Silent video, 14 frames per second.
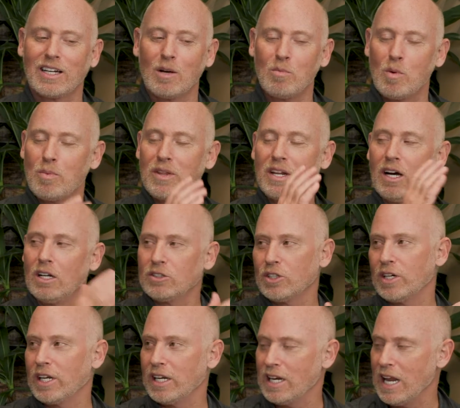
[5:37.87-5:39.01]
come up with an
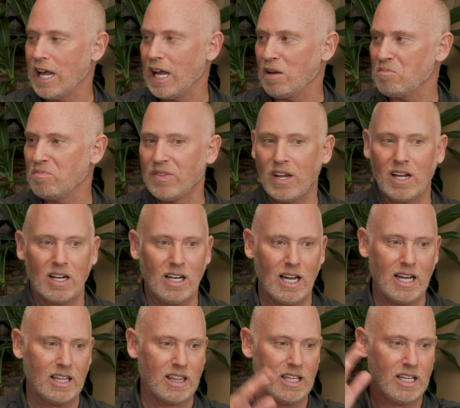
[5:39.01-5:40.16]
alternate name
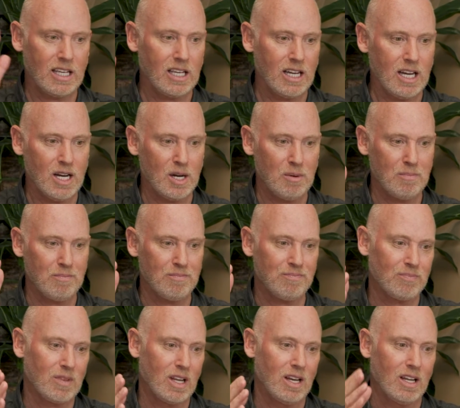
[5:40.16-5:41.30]
like the um,
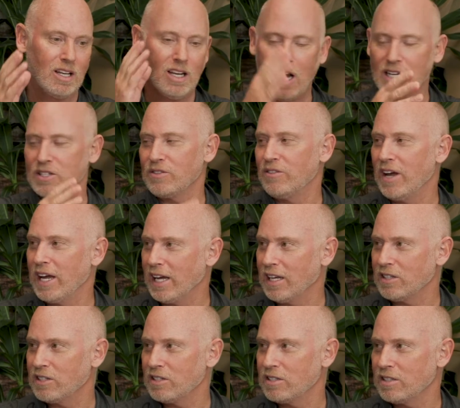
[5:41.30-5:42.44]
Las
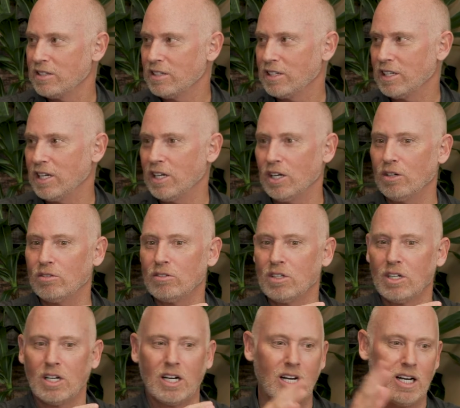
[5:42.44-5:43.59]
Vegas, you know,
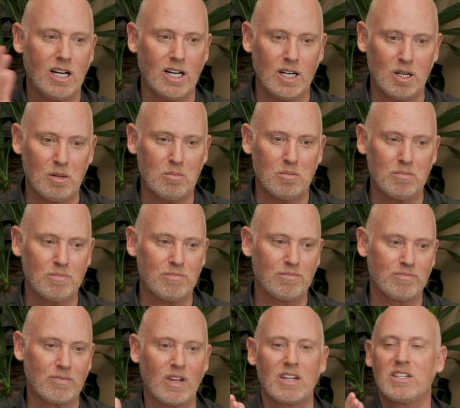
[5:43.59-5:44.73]
um,
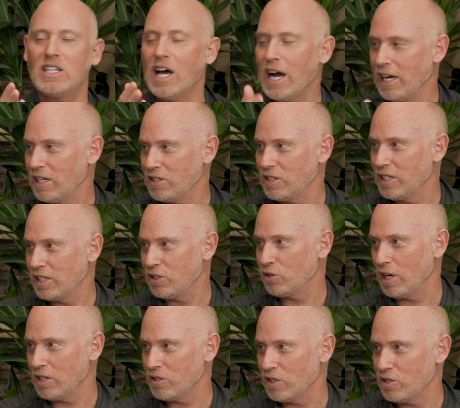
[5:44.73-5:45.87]
Dynasty
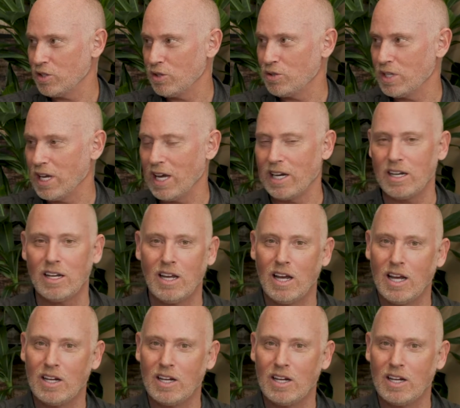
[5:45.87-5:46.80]
Trust, as you said,